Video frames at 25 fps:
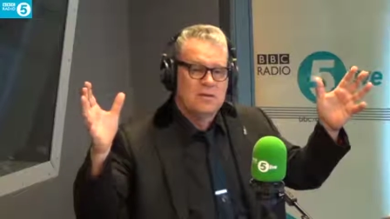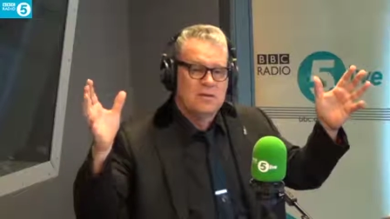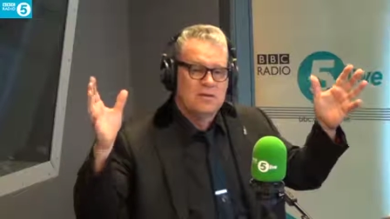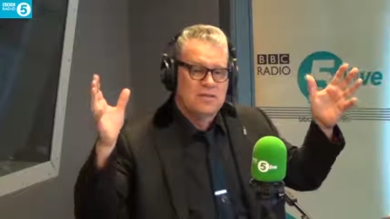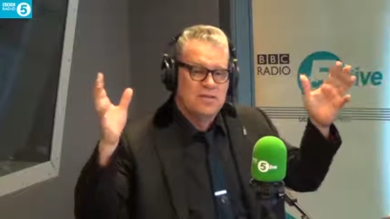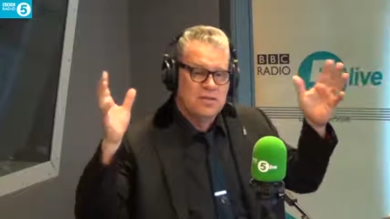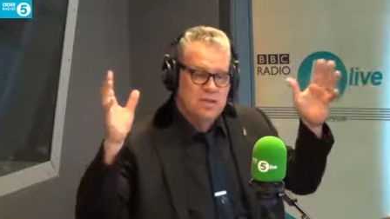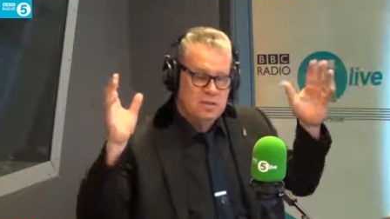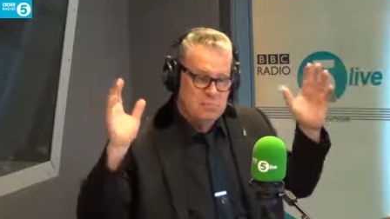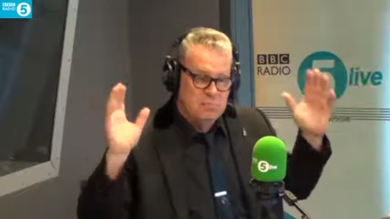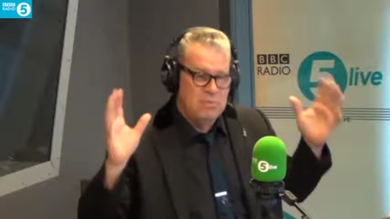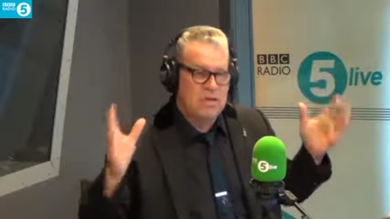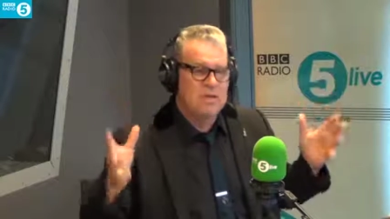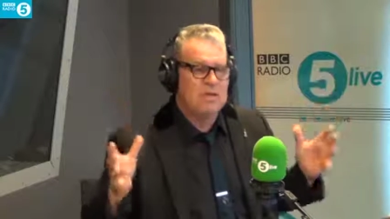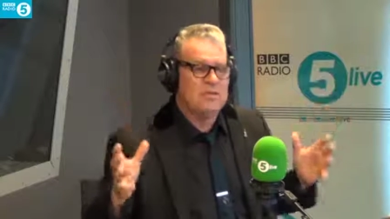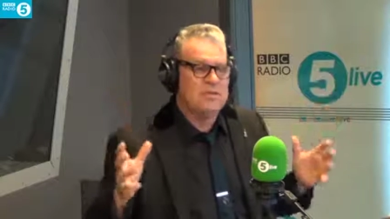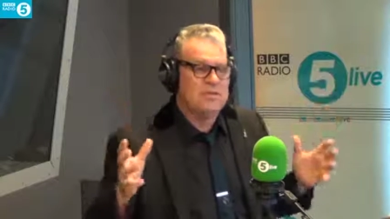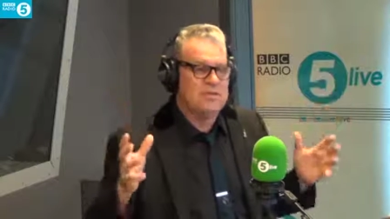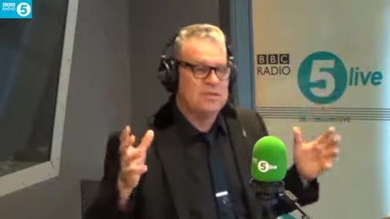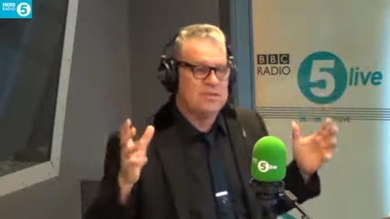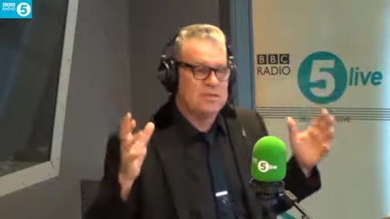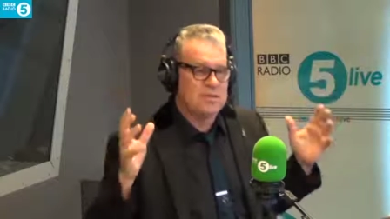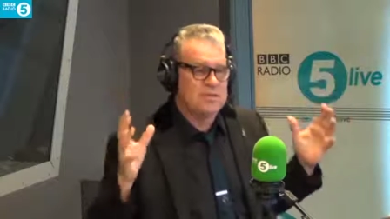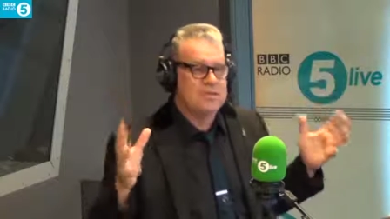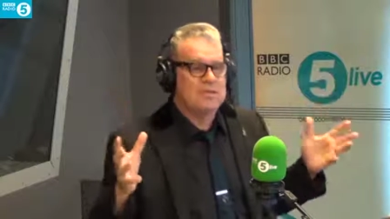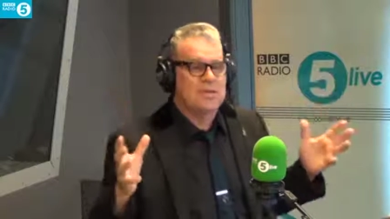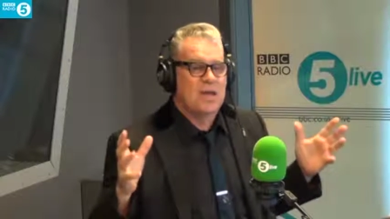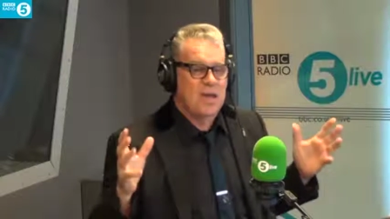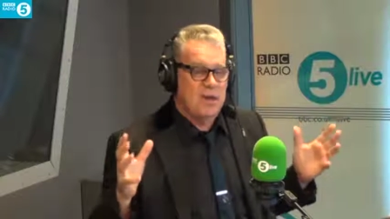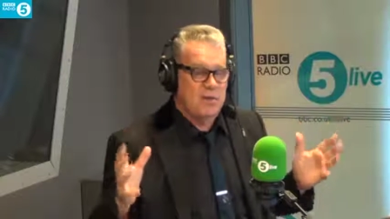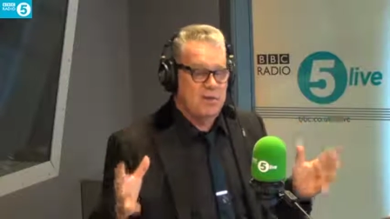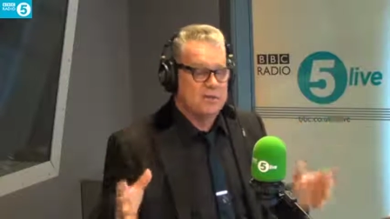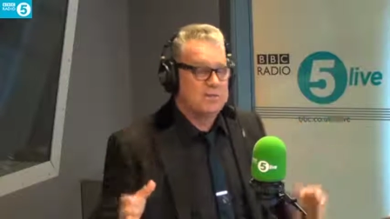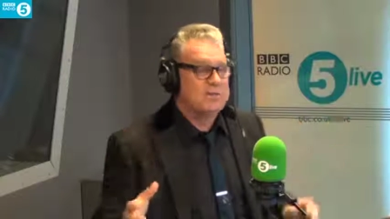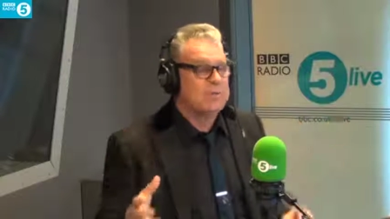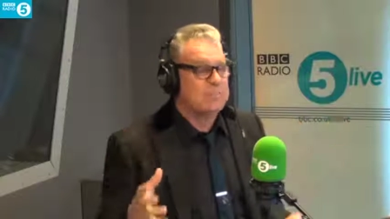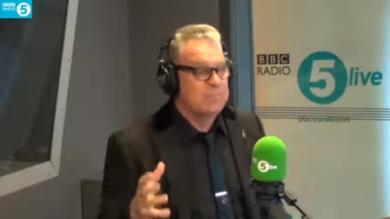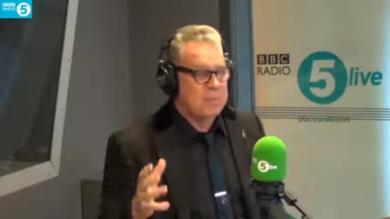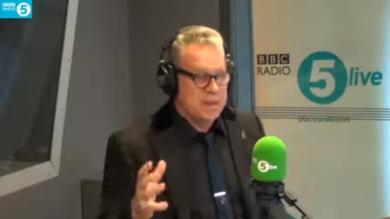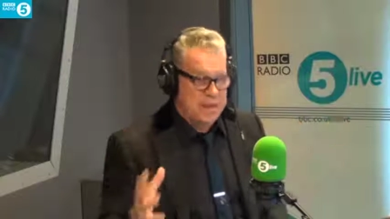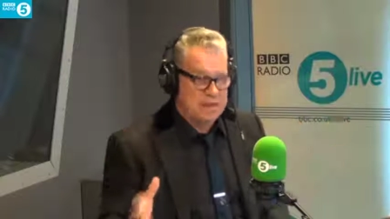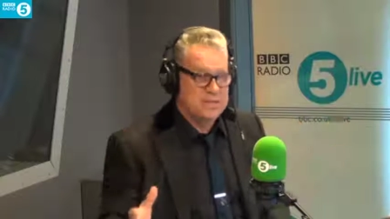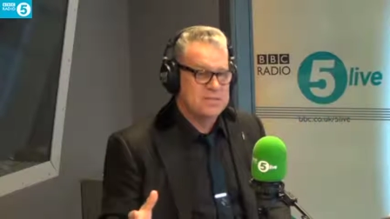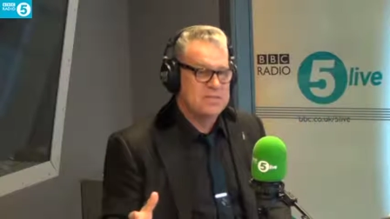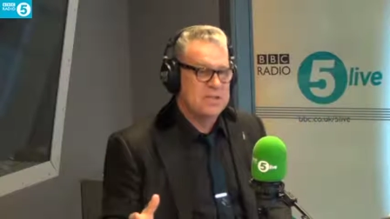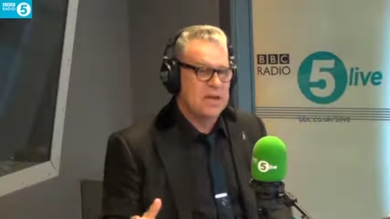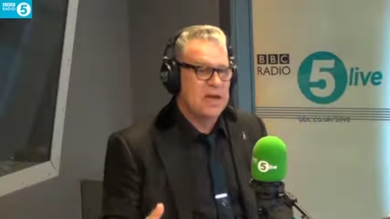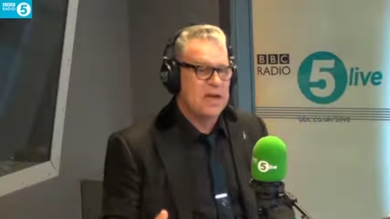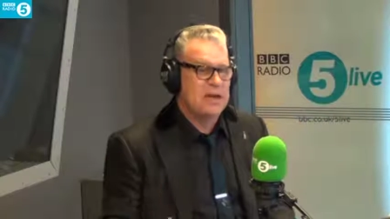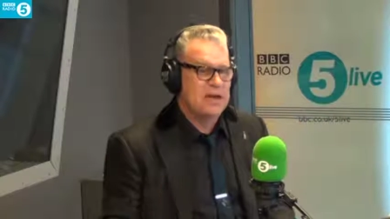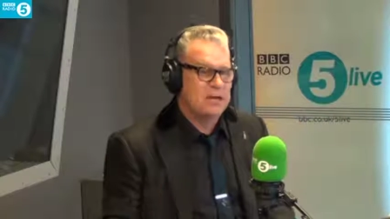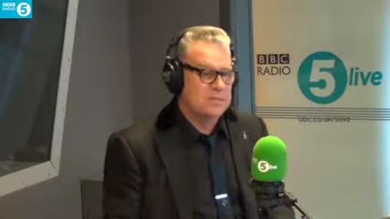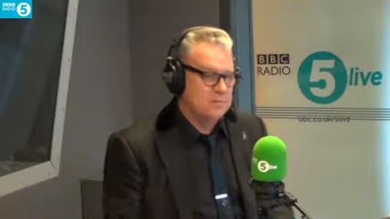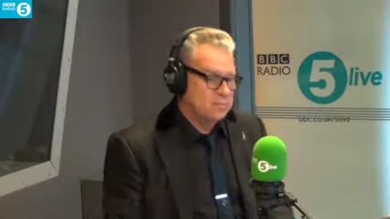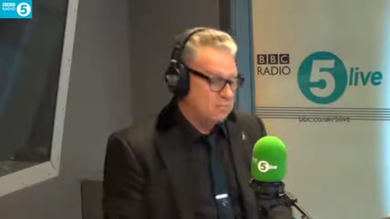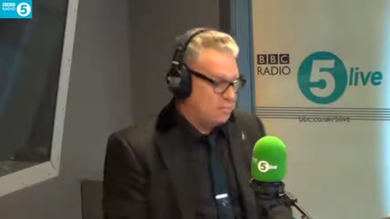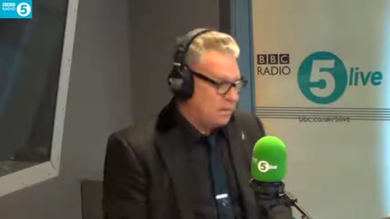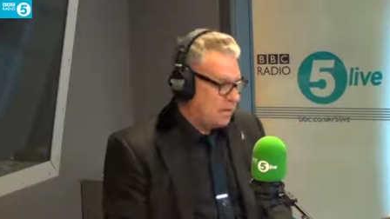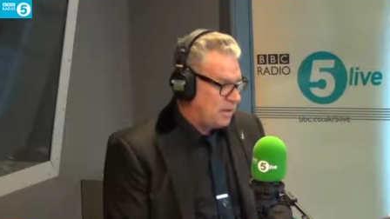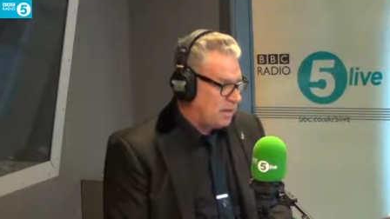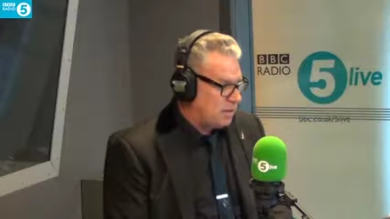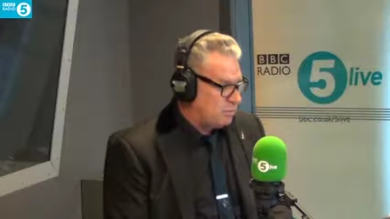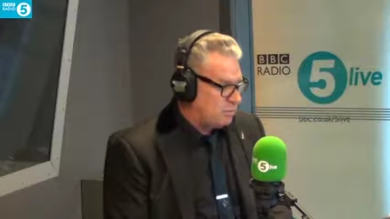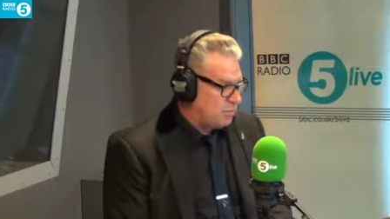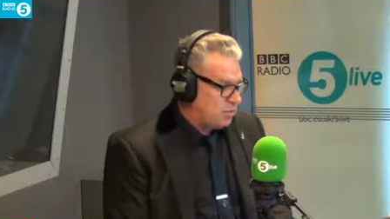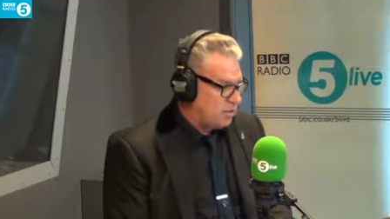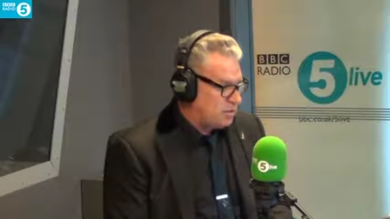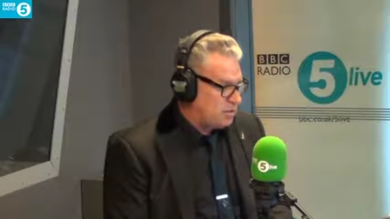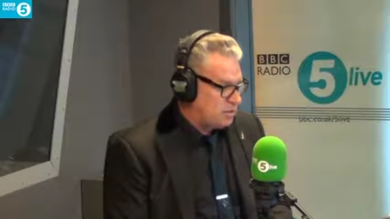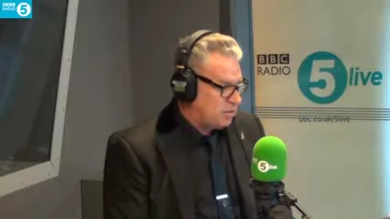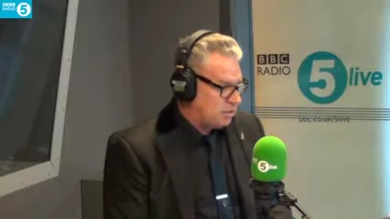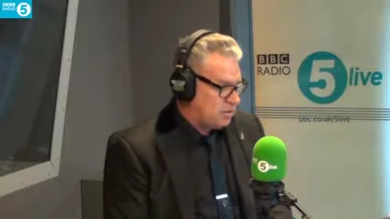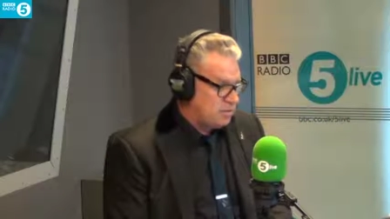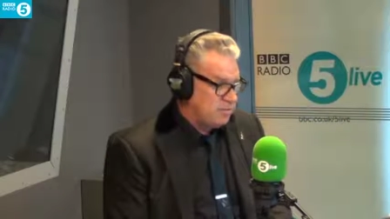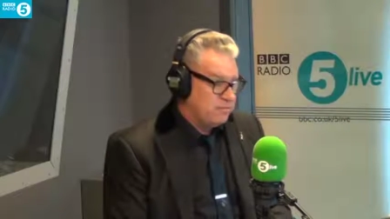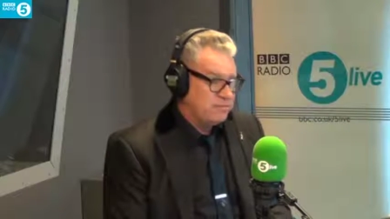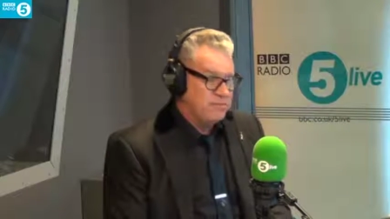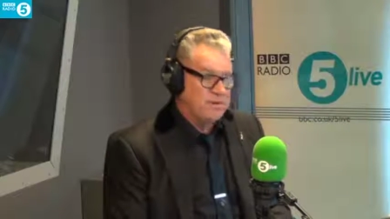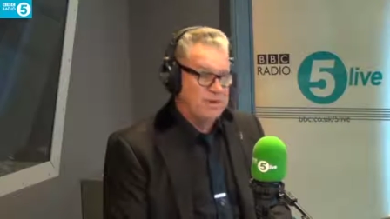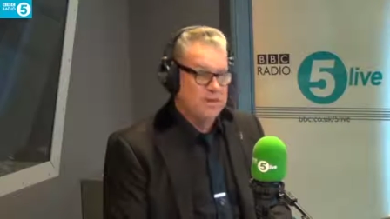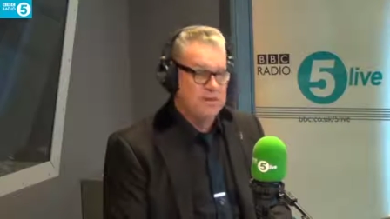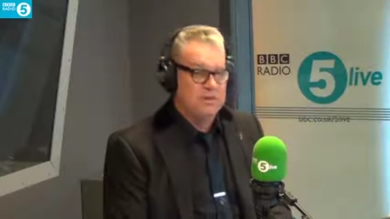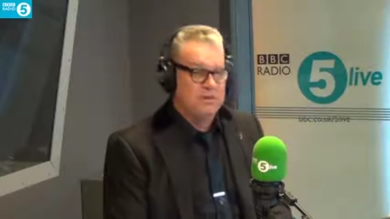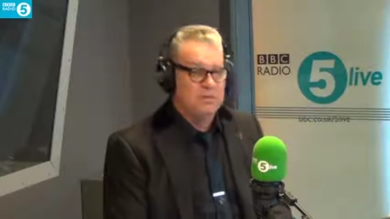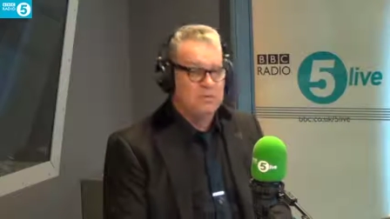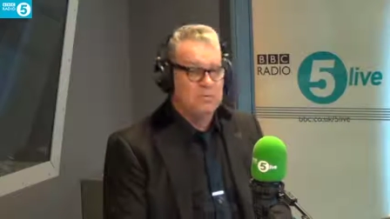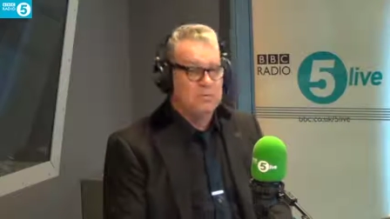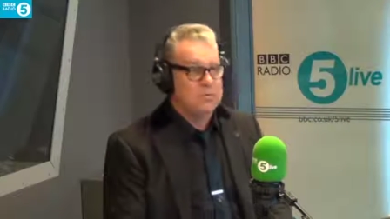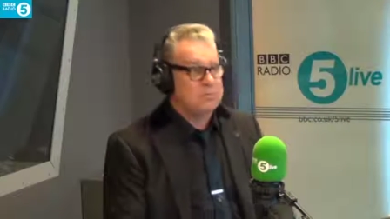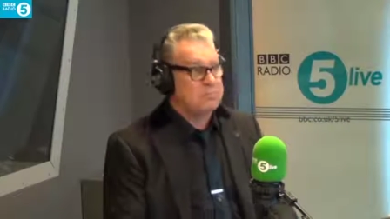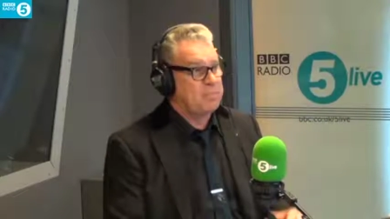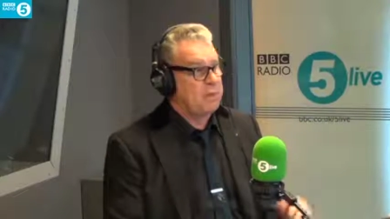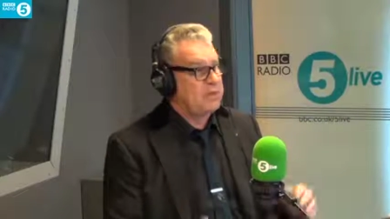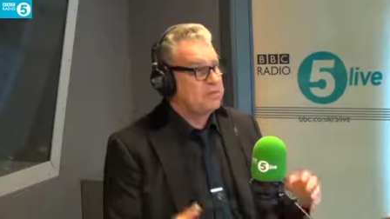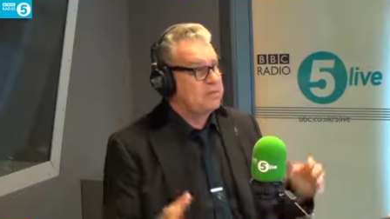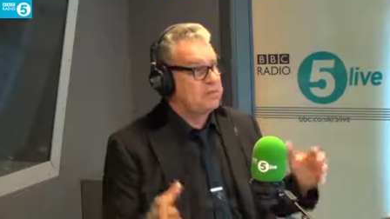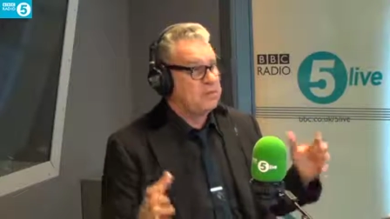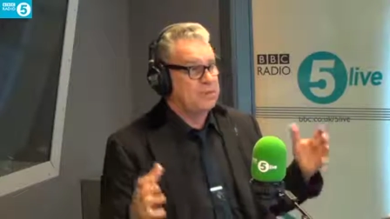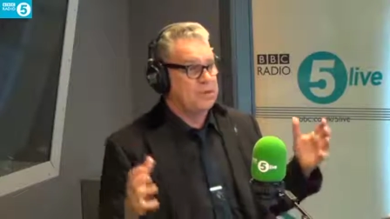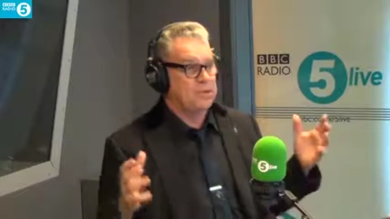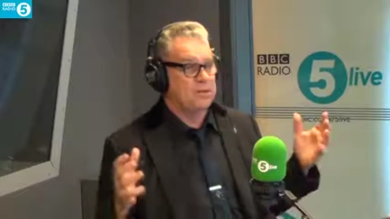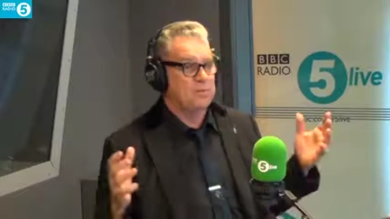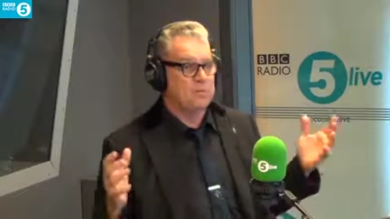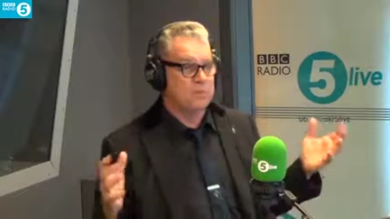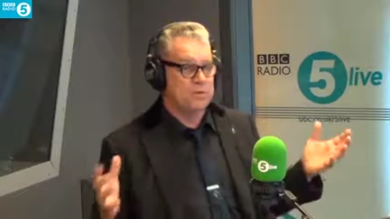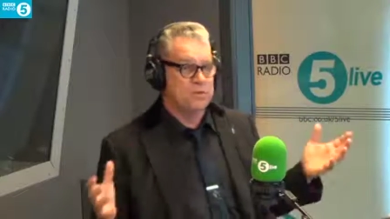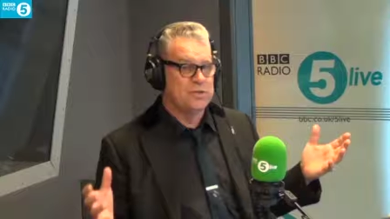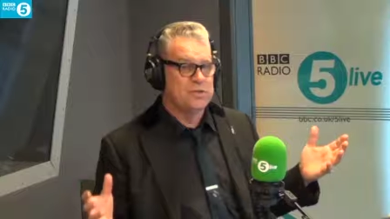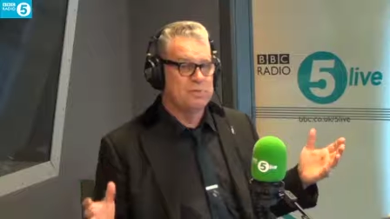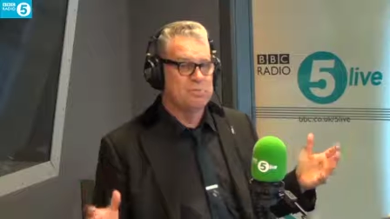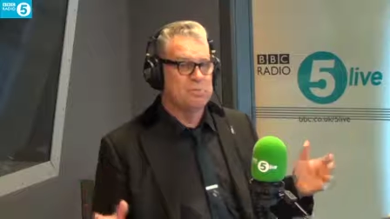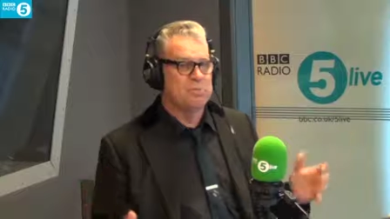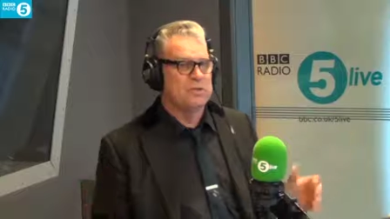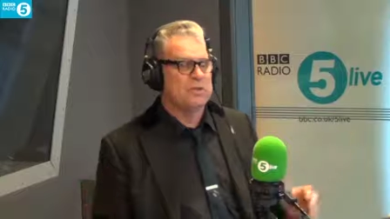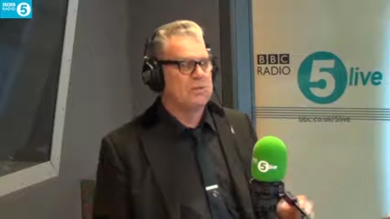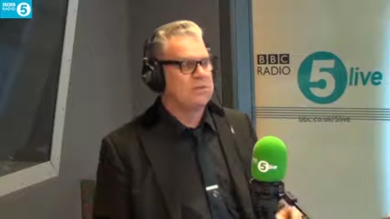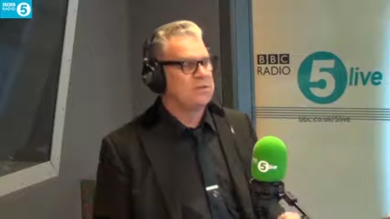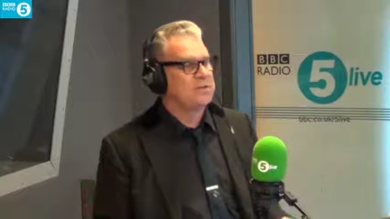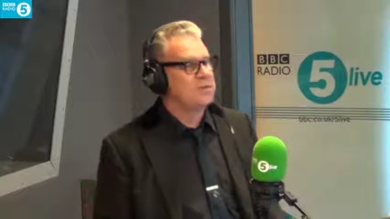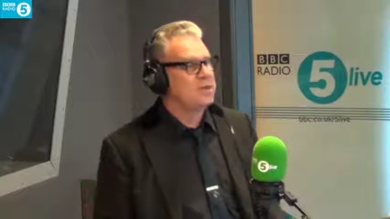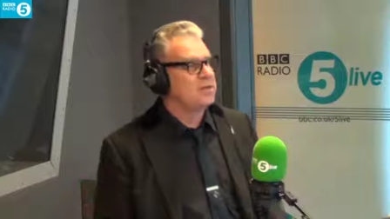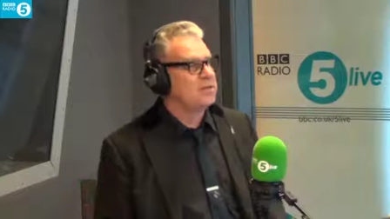she meets this character, Pascal, played by Johnny Flynn, who is basically a woodsman.